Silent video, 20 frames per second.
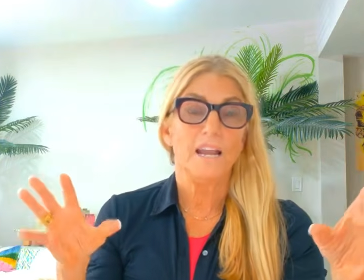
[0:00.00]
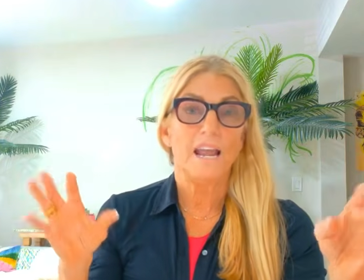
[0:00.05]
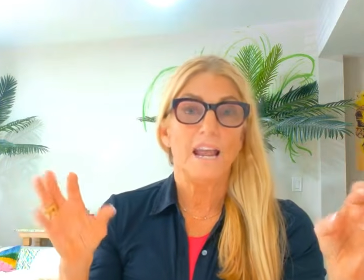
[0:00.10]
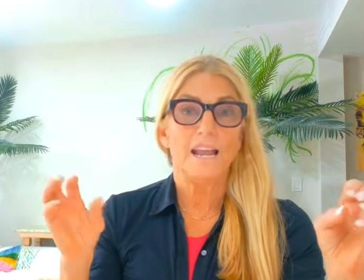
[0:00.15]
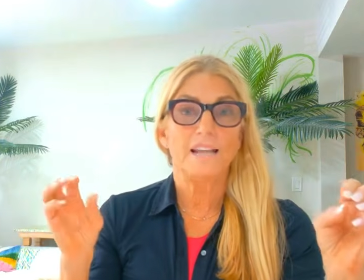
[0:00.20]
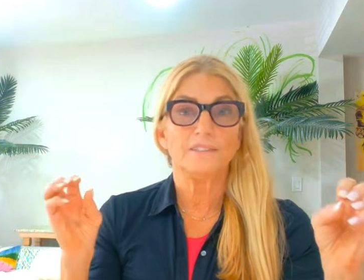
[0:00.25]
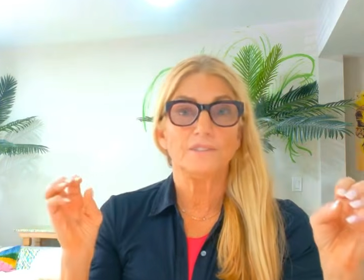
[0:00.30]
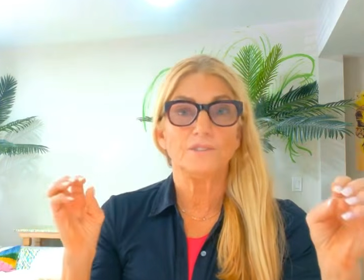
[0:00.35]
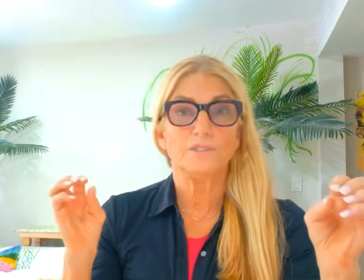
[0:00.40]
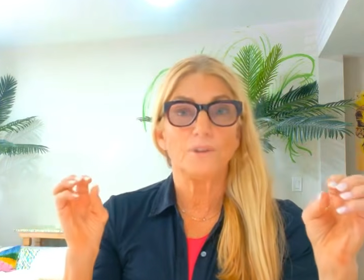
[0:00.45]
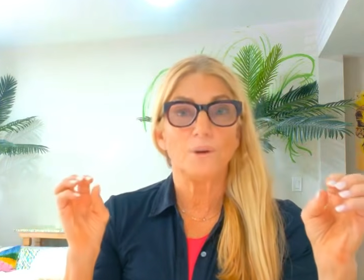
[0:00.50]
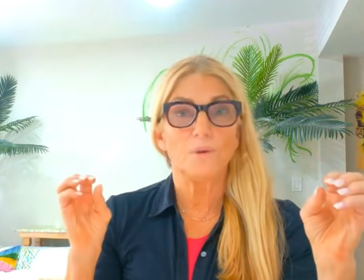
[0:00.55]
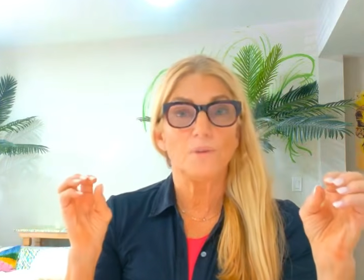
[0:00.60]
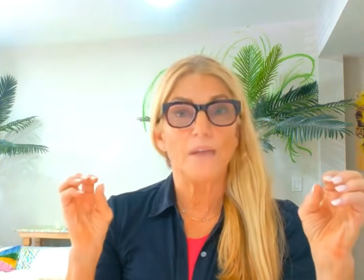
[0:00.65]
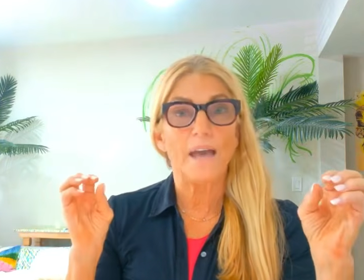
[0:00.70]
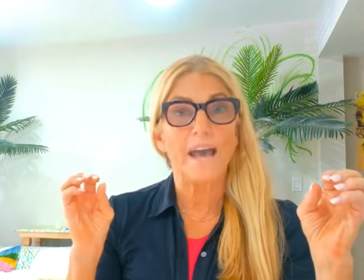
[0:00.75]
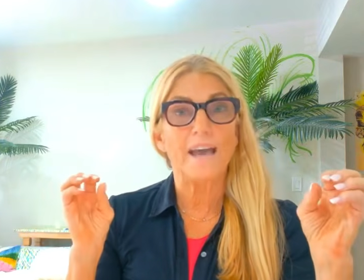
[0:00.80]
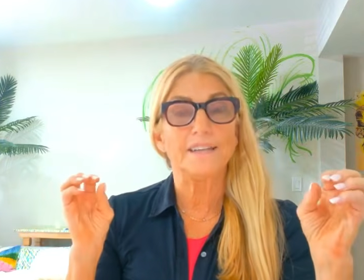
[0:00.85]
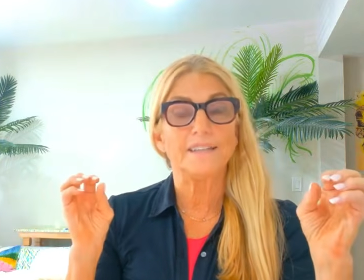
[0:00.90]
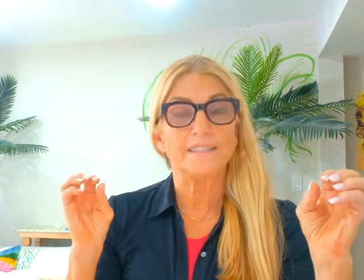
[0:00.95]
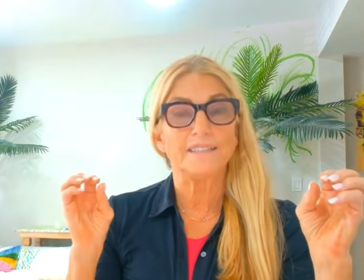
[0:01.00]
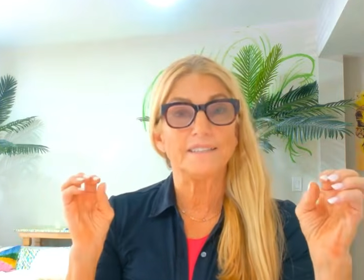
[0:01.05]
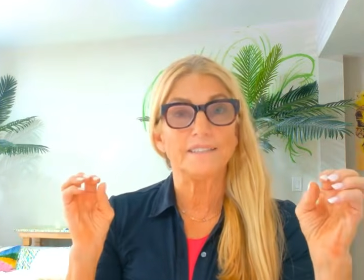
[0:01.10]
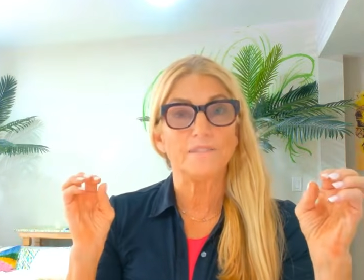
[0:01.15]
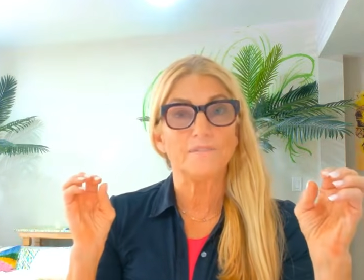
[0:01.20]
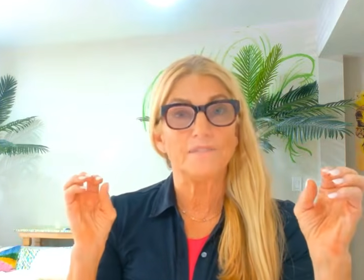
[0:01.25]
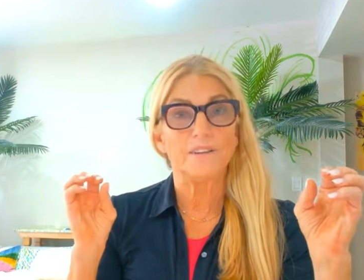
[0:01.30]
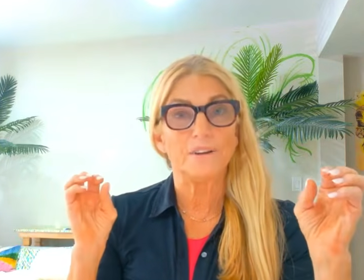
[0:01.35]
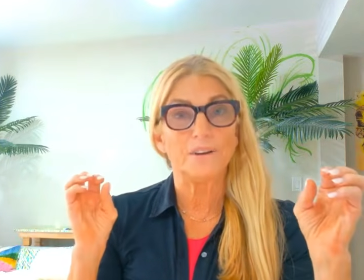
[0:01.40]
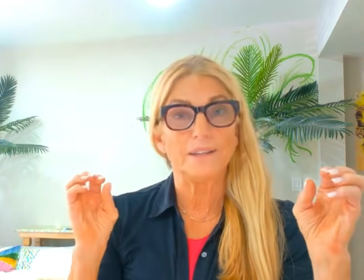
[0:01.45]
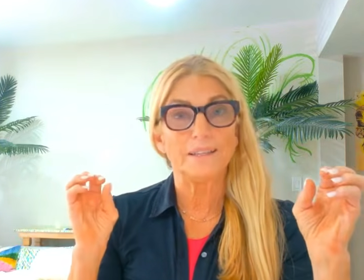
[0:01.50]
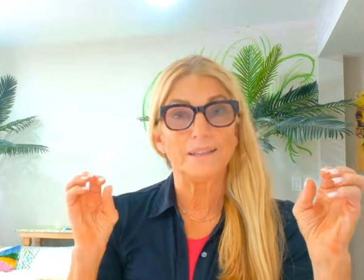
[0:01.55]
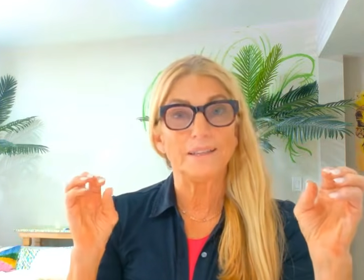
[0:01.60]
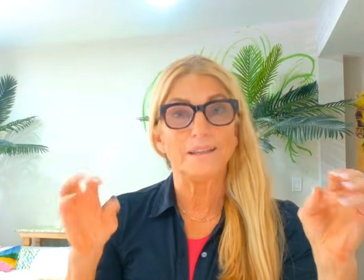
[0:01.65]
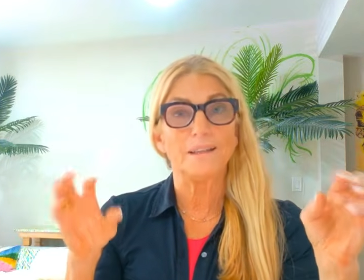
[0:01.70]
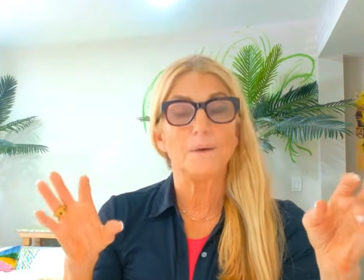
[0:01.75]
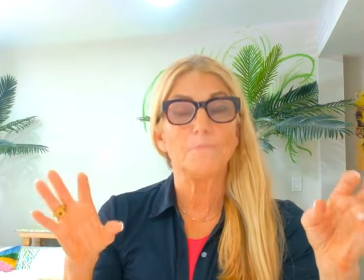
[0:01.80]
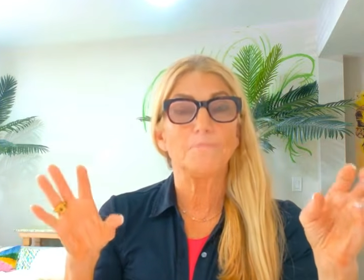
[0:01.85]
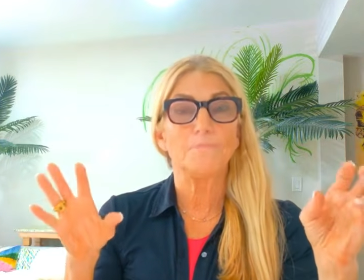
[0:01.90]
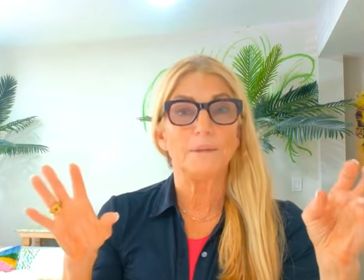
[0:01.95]
And so that is a very
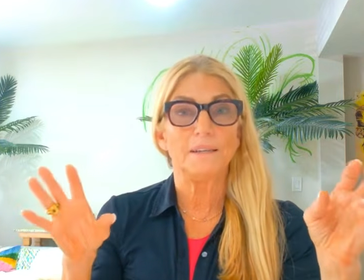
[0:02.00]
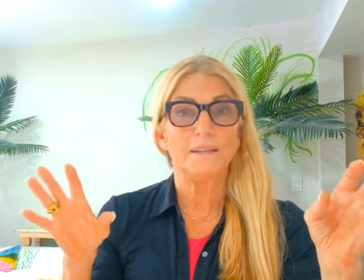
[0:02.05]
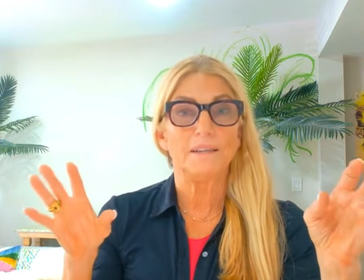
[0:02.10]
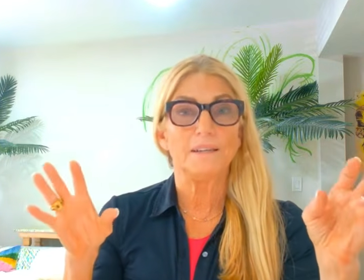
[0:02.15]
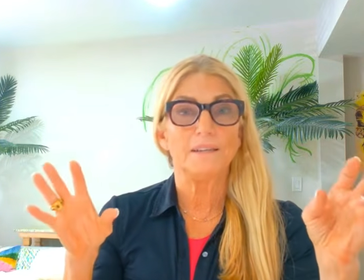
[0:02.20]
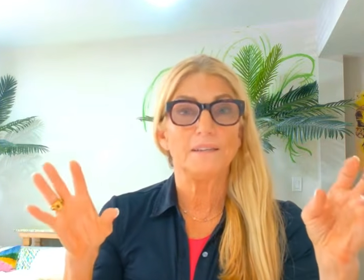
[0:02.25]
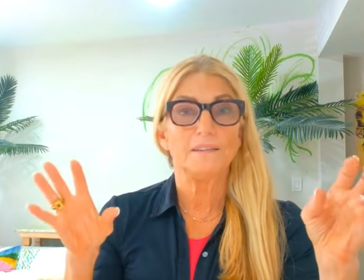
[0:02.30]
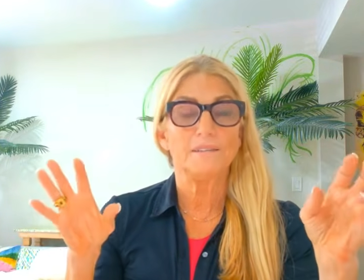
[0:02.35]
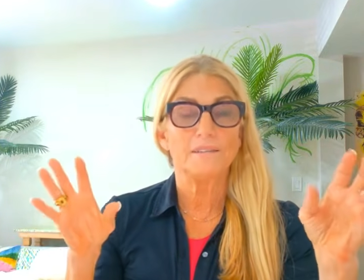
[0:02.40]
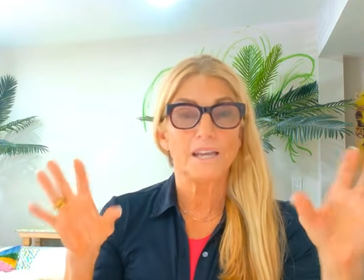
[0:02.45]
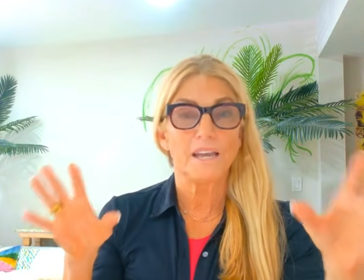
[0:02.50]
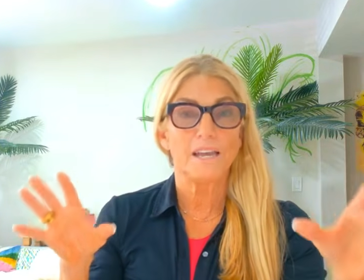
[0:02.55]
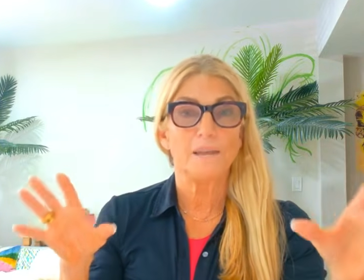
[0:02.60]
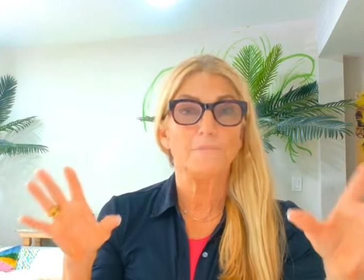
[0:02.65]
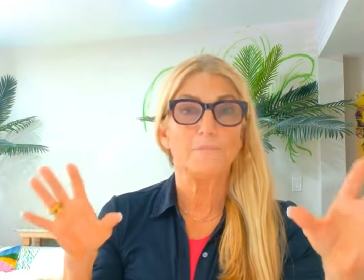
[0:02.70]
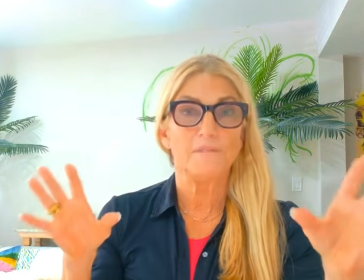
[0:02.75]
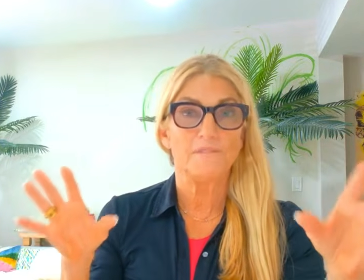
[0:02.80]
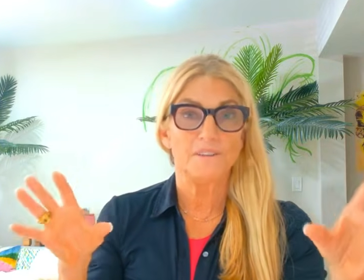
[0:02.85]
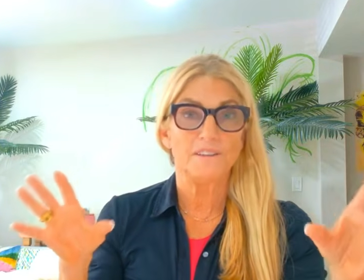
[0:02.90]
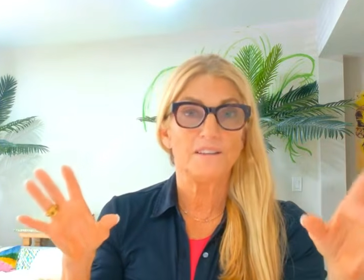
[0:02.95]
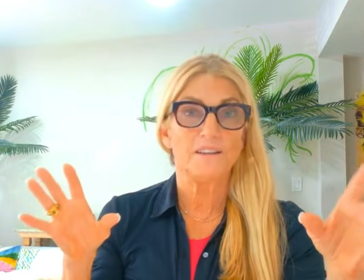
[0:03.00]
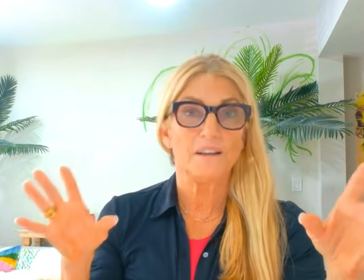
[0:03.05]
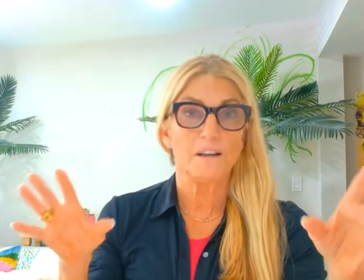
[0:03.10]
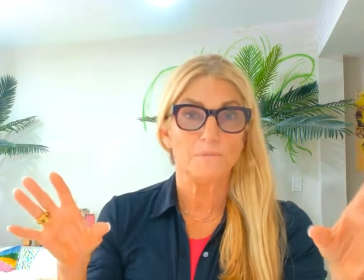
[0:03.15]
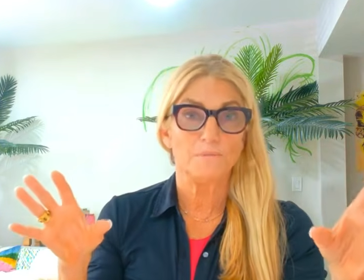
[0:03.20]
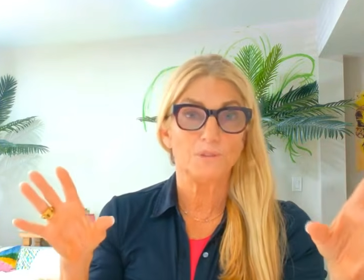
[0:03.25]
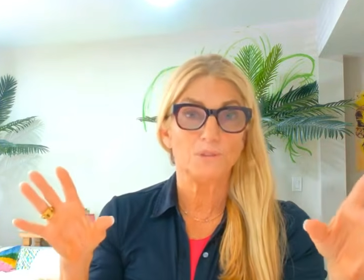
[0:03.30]
lumpy type of income,